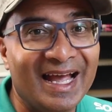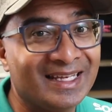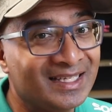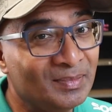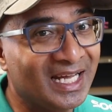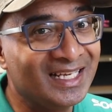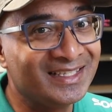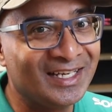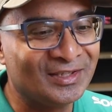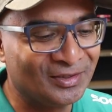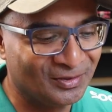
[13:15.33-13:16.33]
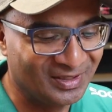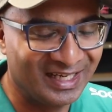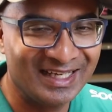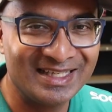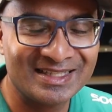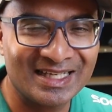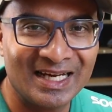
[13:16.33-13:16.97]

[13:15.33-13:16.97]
And something else I do is